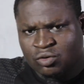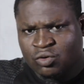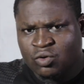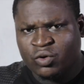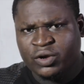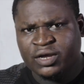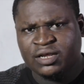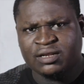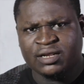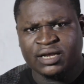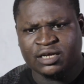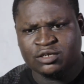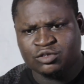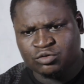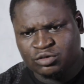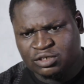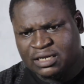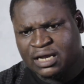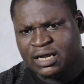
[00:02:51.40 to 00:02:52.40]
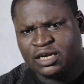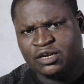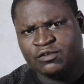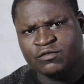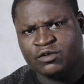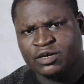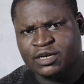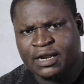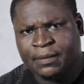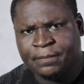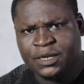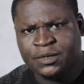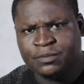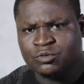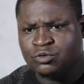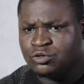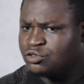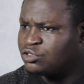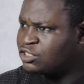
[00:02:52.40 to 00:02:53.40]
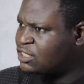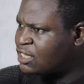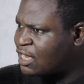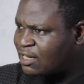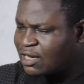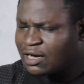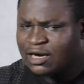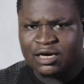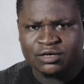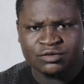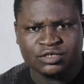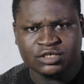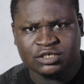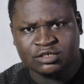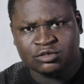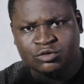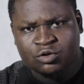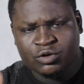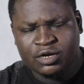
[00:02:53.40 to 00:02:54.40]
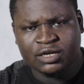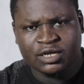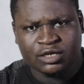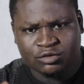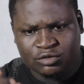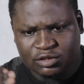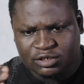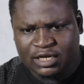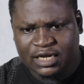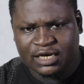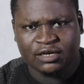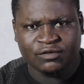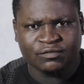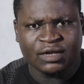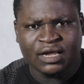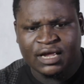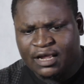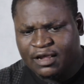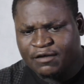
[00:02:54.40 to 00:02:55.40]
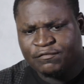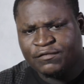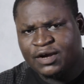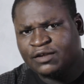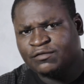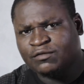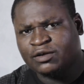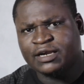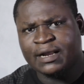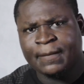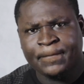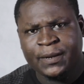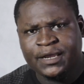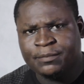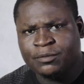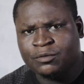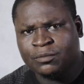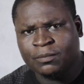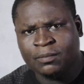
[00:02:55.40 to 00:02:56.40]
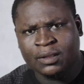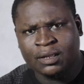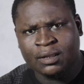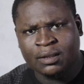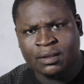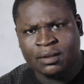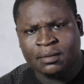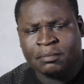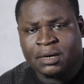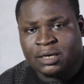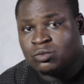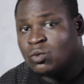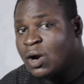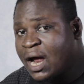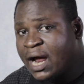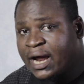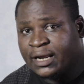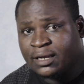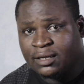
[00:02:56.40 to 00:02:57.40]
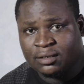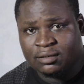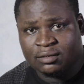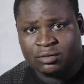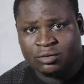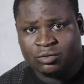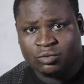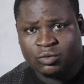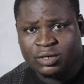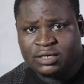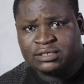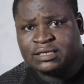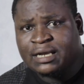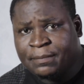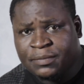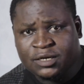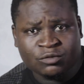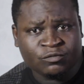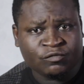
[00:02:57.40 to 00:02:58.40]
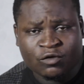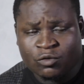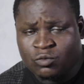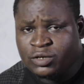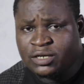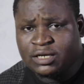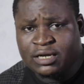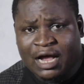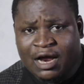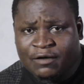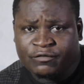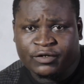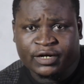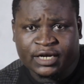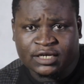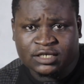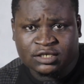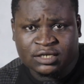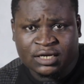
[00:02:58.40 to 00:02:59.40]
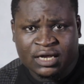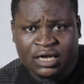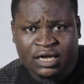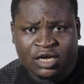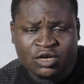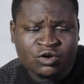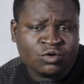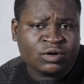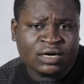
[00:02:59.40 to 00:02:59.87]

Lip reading: going there to stand in for their people. You see other countries going there to stand in and fight for their people. But why? What is happening for we Africans? It